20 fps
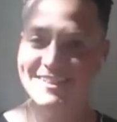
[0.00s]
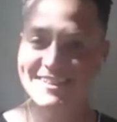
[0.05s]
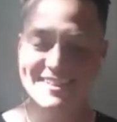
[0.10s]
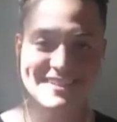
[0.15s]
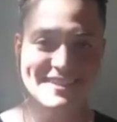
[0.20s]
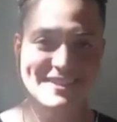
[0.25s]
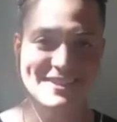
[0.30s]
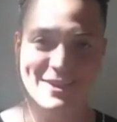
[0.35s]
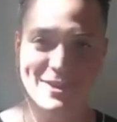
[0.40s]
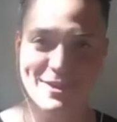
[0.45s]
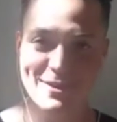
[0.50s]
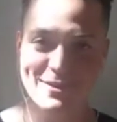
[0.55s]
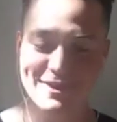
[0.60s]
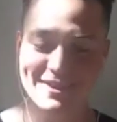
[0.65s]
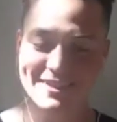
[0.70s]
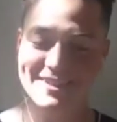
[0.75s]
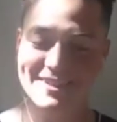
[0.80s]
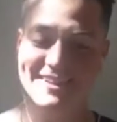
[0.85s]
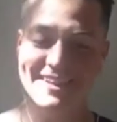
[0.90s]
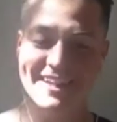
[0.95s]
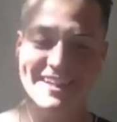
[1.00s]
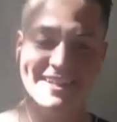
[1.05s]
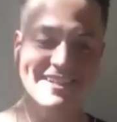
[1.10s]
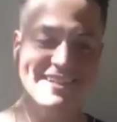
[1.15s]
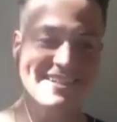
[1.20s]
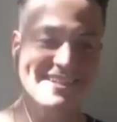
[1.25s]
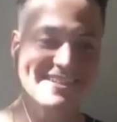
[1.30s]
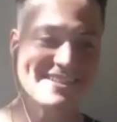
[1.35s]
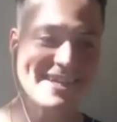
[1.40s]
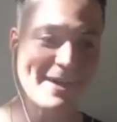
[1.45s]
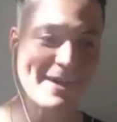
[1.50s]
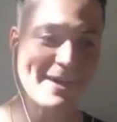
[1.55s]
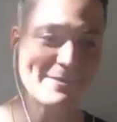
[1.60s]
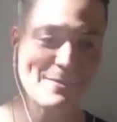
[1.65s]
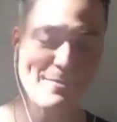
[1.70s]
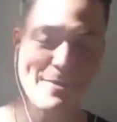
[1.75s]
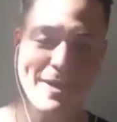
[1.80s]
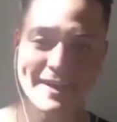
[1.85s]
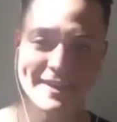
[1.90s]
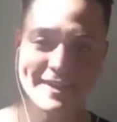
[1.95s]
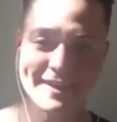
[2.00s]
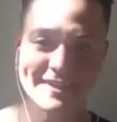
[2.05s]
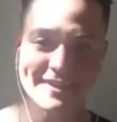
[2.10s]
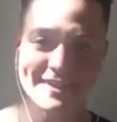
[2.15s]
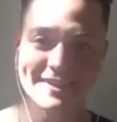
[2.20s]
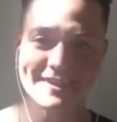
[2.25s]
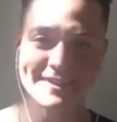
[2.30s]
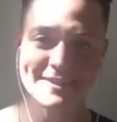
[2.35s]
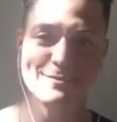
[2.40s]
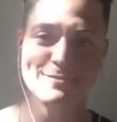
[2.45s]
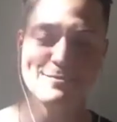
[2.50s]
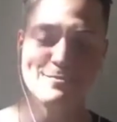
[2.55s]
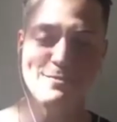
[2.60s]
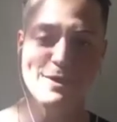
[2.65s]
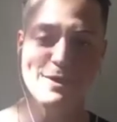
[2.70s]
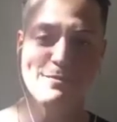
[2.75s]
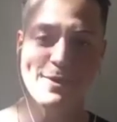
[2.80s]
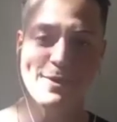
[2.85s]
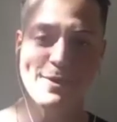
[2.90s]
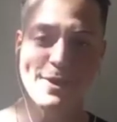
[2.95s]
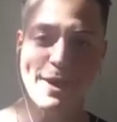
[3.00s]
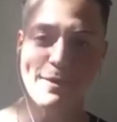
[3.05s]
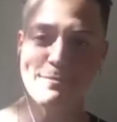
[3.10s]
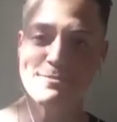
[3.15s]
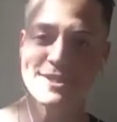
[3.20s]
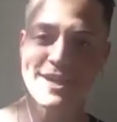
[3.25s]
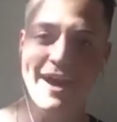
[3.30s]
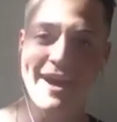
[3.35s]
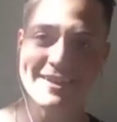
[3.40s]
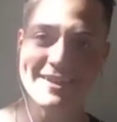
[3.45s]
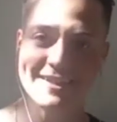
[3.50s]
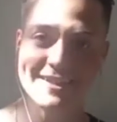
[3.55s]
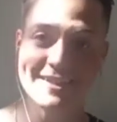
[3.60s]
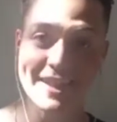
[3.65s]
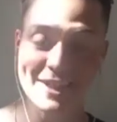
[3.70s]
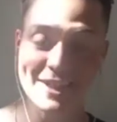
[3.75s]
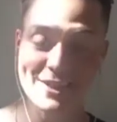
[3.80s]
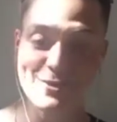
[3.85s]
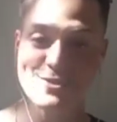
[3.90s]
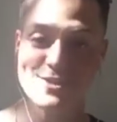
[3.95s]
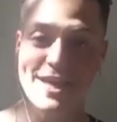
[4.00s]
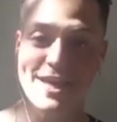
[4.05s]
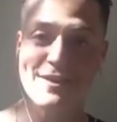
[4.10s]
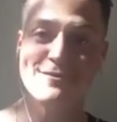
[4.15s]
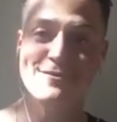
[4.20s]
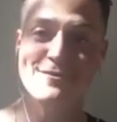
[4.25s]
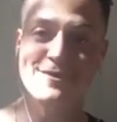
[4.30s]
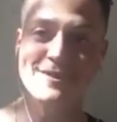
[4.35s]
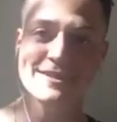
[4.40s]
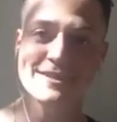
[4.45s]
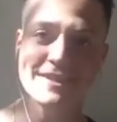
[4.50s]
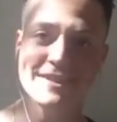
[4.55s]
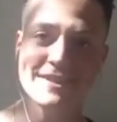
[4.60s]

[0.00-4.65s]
you know, like time to pack it in, beam me up, Scotty. Like there's that feeling